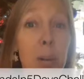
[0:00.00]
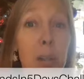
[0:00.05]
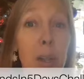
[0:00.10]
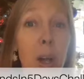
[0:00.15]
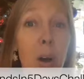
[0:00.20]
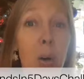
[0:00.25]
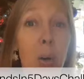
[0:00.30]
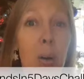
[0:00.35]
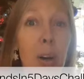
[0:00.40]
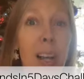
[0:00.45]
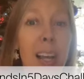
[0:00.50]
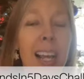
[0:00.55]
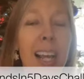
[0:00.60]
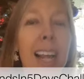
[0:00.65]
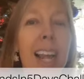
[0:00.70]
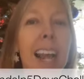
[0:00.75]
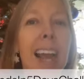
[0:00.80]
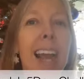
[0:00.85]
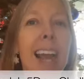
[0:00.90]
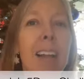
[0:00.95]
below,
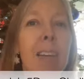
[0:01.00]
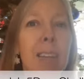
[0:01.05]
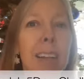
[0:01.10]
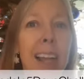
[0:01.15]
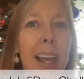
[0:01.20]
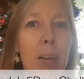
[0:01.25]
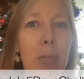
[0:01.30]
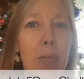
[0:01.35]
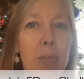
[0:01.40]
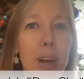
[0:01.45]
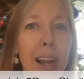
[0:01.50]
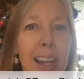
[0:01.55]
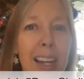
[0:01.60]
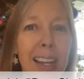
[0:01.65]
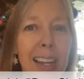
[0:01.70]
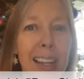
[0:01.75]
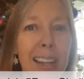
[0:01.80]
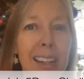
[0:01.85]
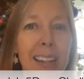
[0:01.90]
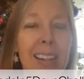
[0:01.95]
and get
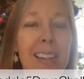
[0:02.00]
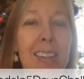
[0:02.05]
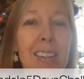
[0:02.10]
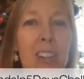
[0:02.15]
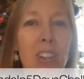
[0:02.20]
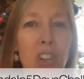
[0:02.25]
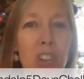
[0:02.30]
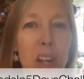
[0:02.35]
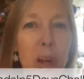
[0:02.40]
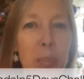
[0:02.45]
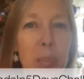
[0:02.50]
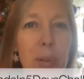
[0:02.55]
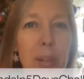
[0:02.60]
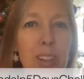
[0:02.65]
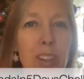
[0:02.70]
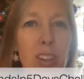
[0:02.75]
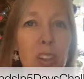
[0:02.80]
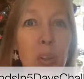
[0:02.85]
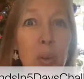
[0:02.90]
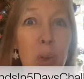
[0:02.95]
ready to jump
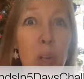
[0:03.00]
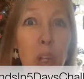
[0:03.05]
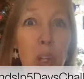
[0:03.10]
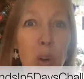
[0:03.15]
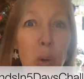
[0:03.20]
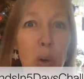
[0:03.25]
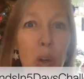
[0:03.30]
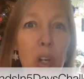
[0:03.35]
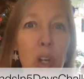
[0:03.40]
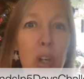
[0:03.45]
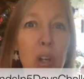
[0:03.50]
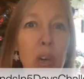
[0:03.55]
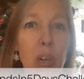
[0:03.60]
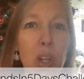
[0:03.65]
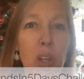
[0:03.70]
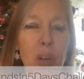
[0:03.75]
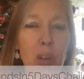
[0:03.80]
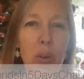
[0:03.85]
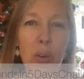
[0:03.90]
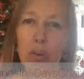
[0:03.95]
into your new
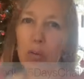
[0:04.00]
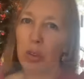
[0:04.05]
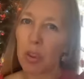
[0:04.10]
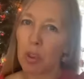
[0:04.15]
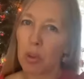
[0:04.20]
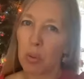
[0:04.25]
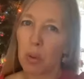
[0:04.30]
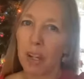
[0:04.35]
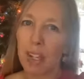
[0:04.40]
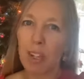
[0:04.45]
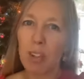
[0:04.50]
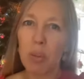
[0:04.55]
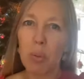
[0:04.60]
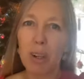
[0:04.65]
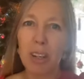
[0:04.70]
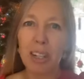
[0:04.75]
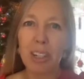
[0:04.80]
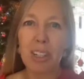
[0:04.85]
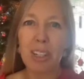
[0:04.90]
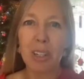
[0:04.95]
you for
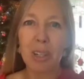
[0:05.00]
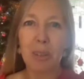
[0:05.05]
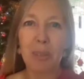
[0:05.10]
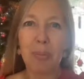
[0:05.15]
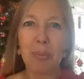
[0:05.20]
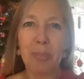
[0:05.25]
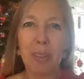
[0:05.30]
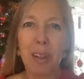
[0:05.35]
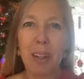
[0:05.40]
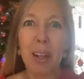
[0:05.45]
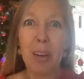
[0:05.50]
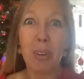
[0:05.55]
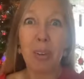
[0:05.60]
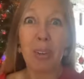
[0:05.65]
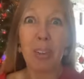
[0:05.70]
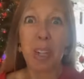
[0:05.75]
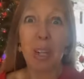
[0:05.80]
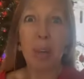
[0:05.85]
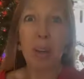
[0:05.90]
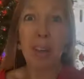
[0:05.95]
2022.
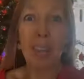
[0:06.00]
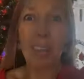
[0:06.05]
See you